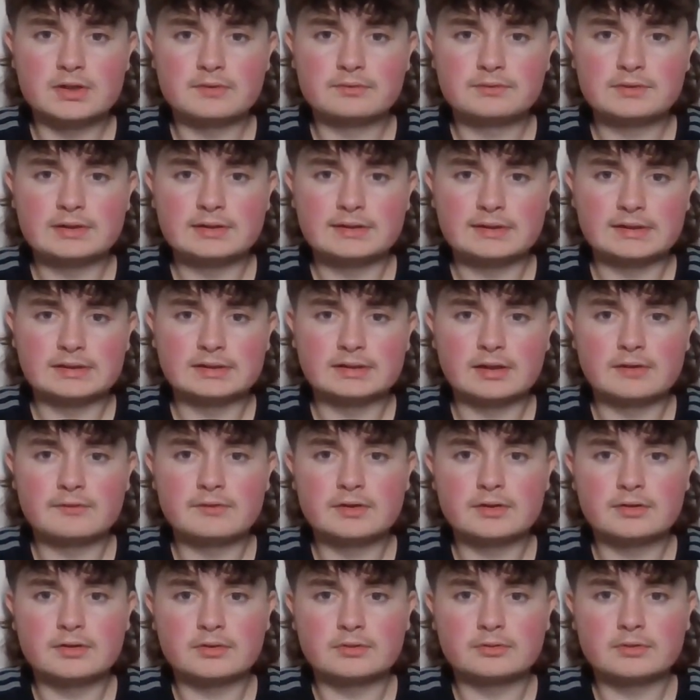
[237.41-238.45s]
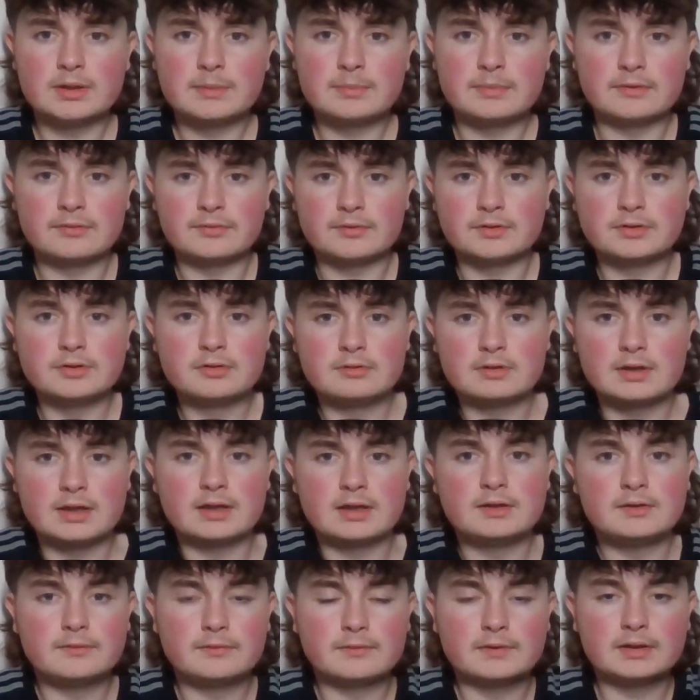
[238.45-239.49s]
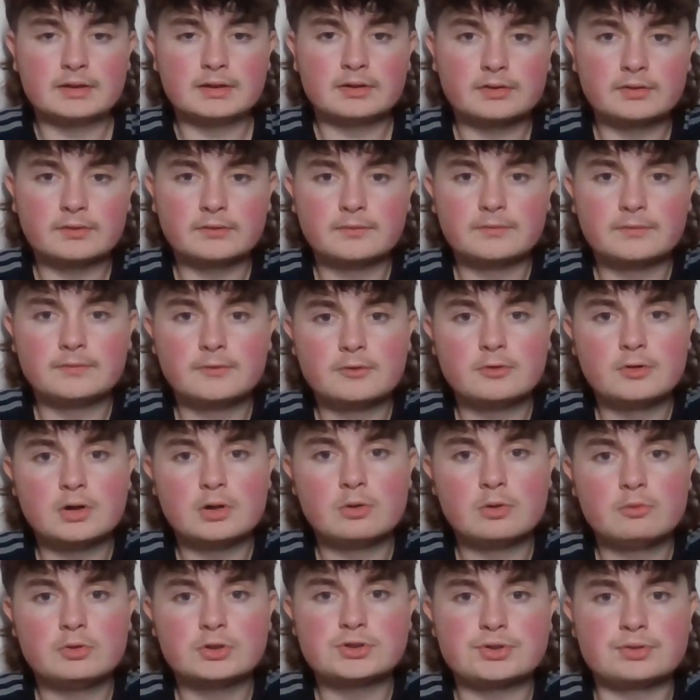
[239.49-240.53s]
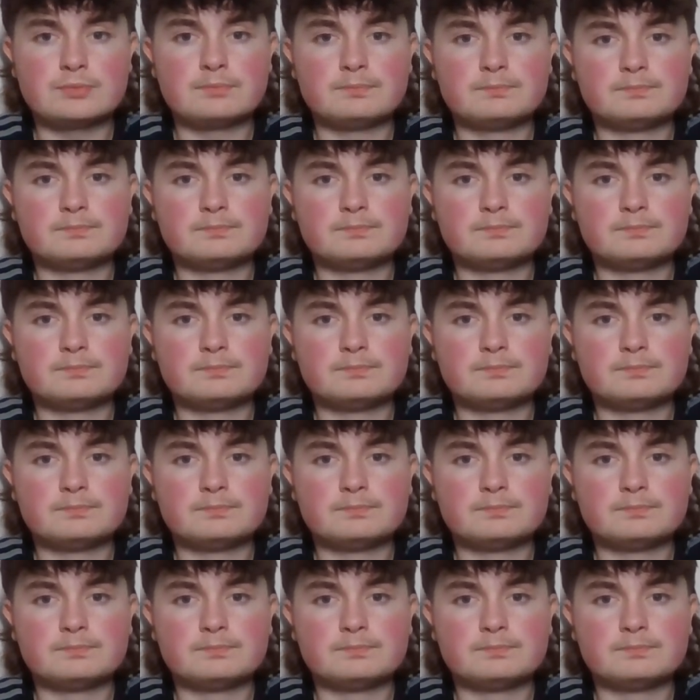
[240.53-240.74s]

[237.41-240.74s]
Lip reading: If you didn't, need to like the video, subscribe if you're new, and thanks for watching.